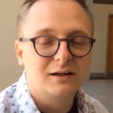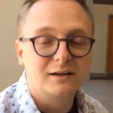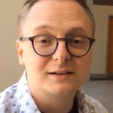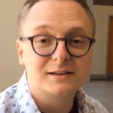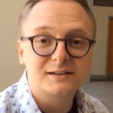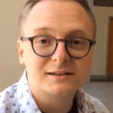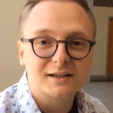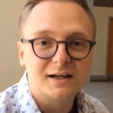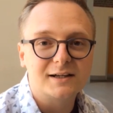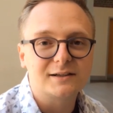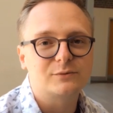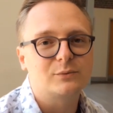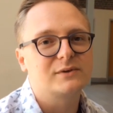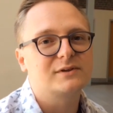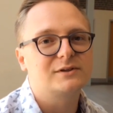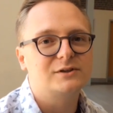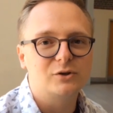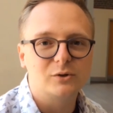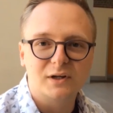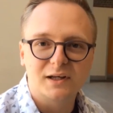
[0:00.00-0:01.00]
discuss with
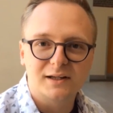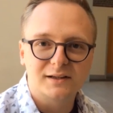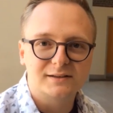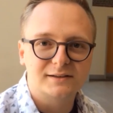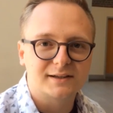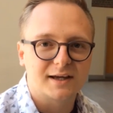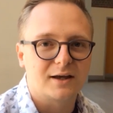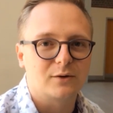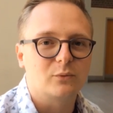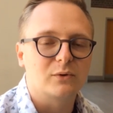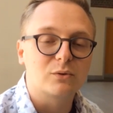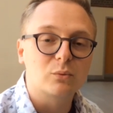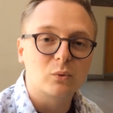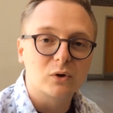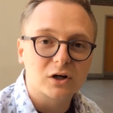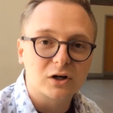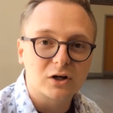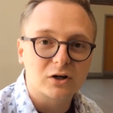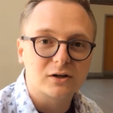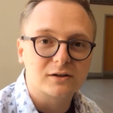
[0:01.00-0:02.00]
students and with
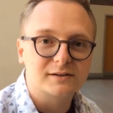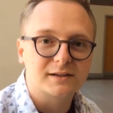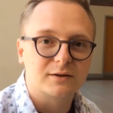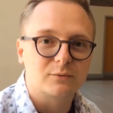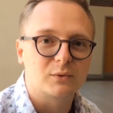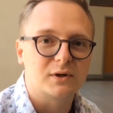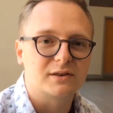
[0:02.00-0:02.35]
workers and